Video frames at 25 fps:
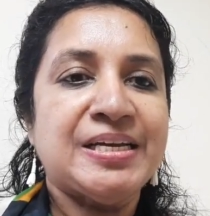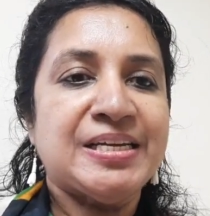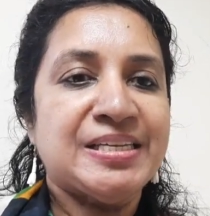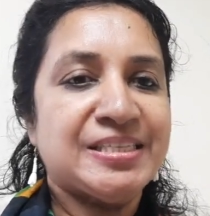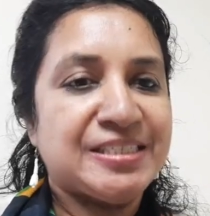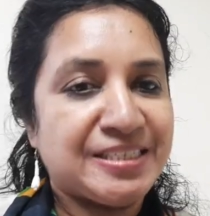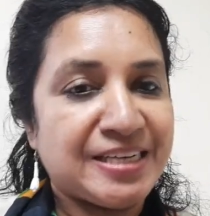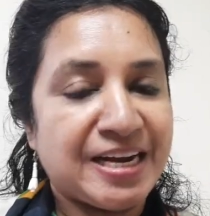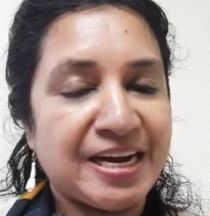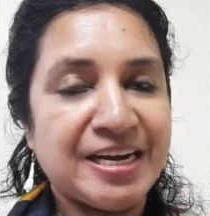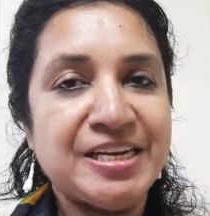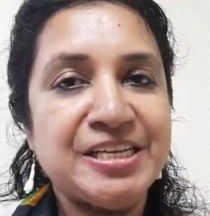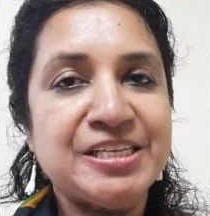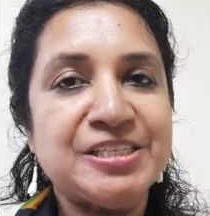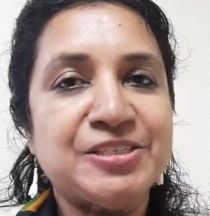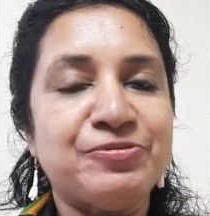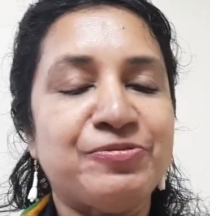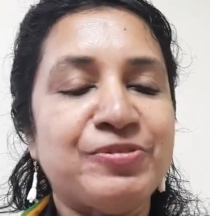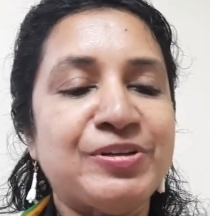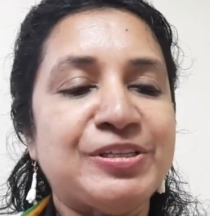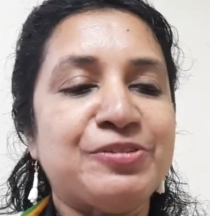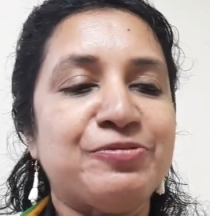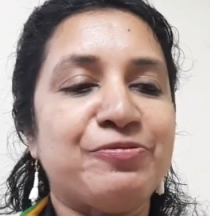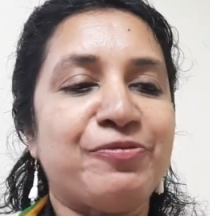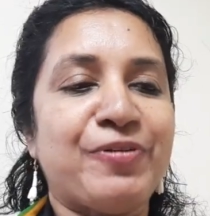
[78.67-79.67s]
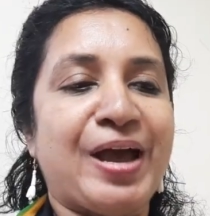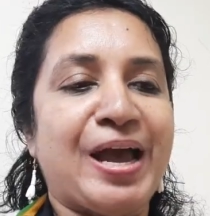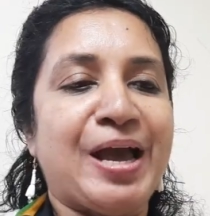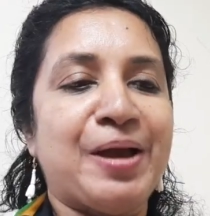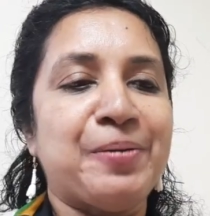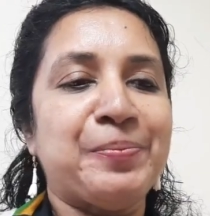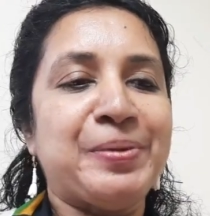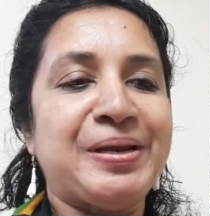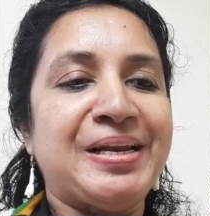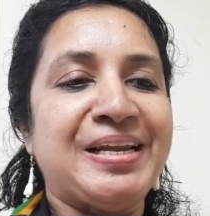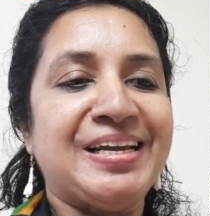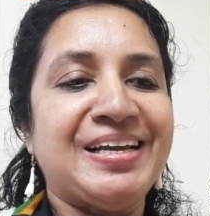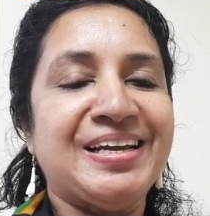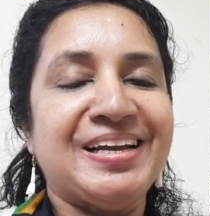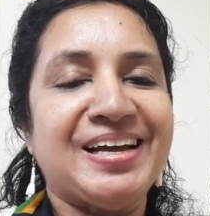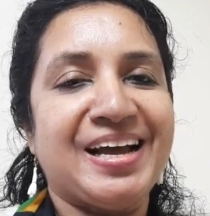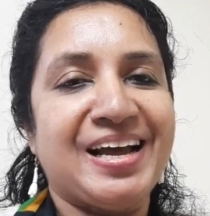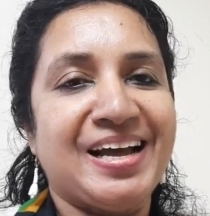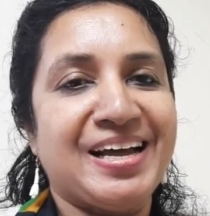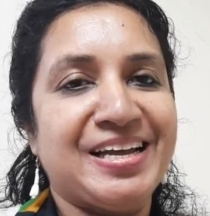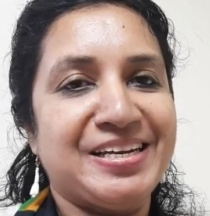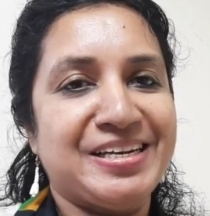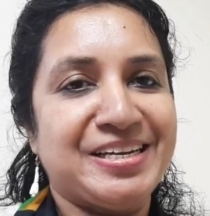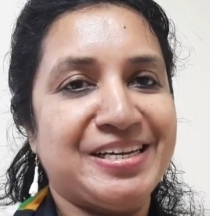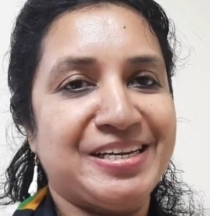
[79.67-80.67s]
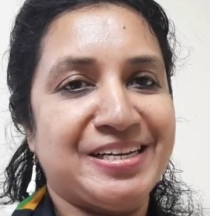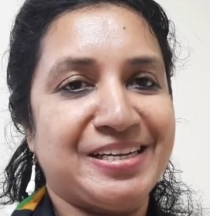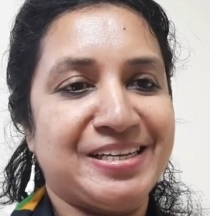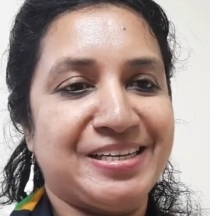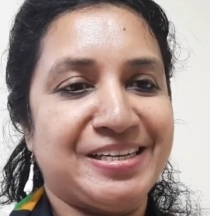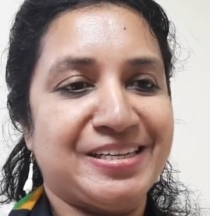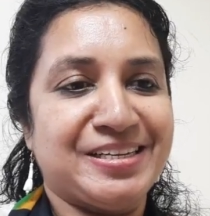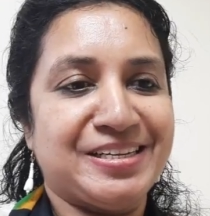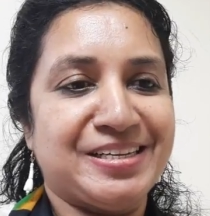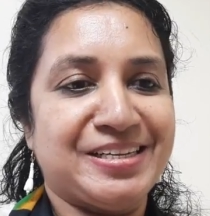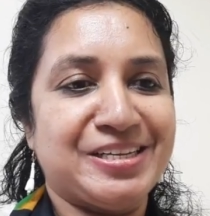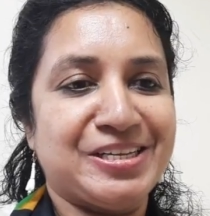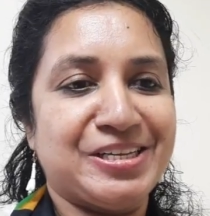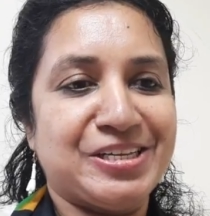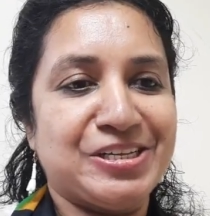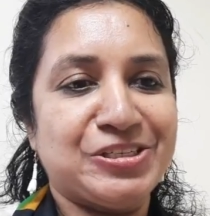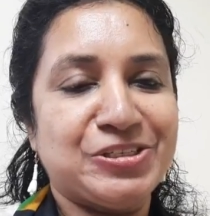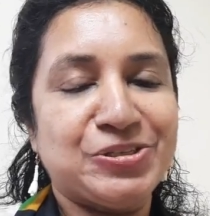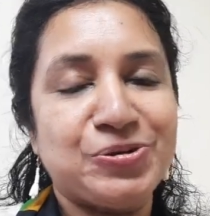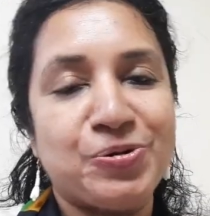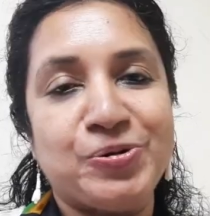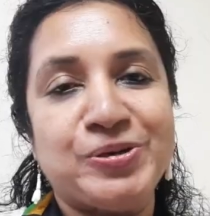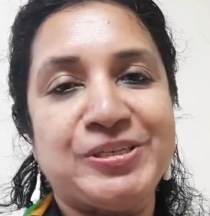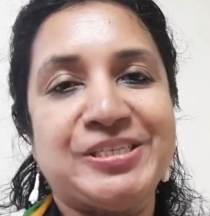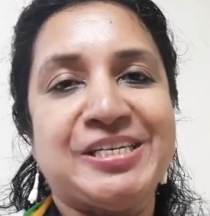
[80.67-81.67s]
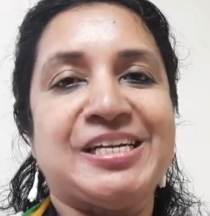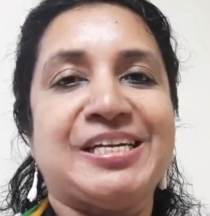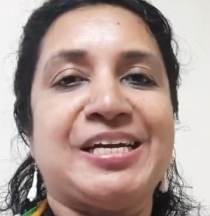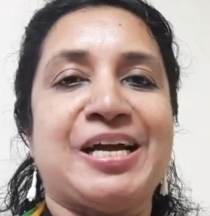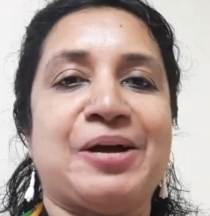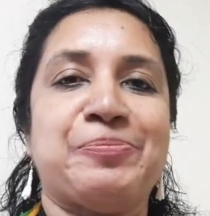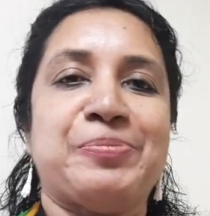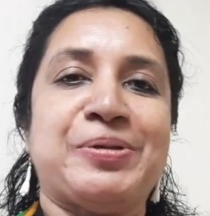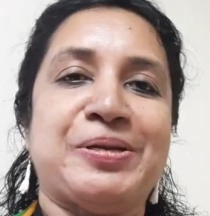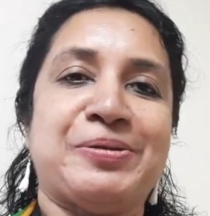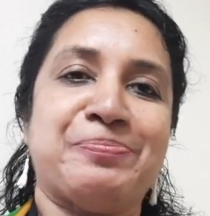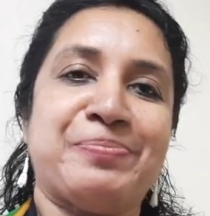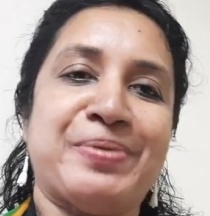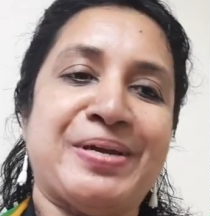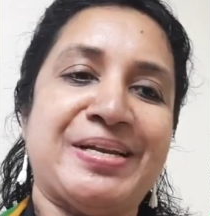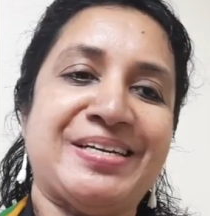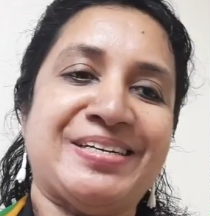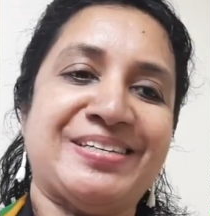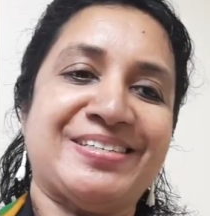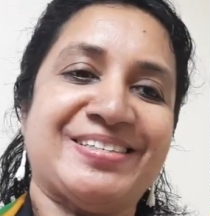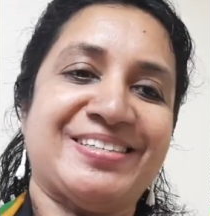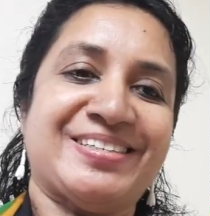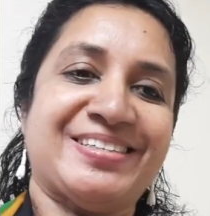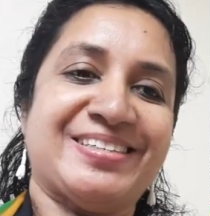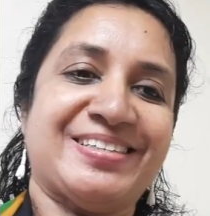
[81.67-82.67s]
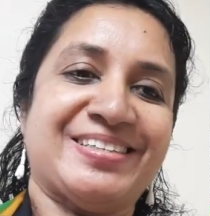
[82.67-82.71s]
studies with family and uh, uh, social commitment.